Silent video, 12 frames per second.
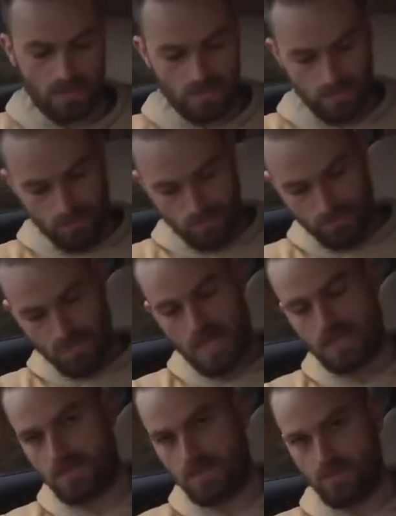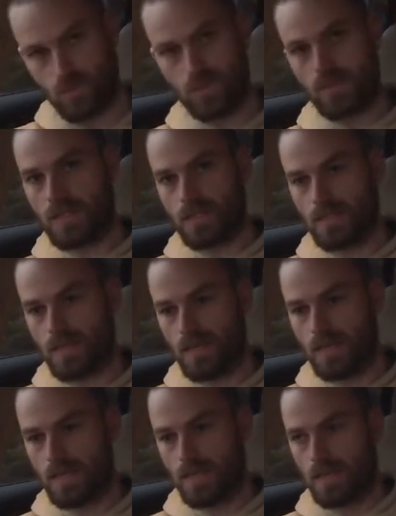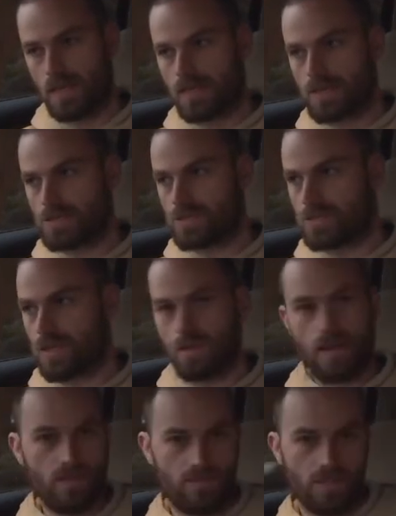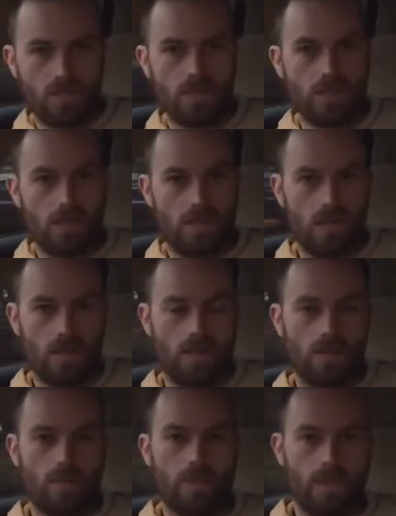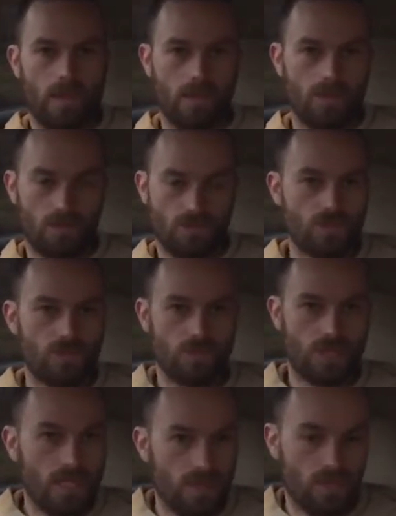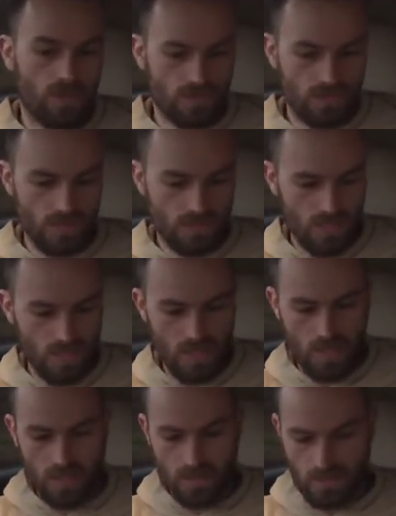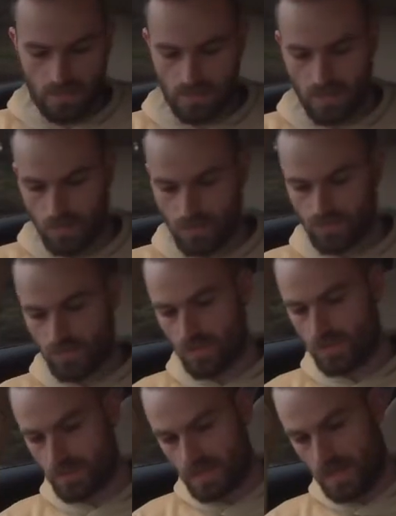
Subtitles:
There's a massive void under there because you don't have a longitudinal gearbox in there. There's loads of room.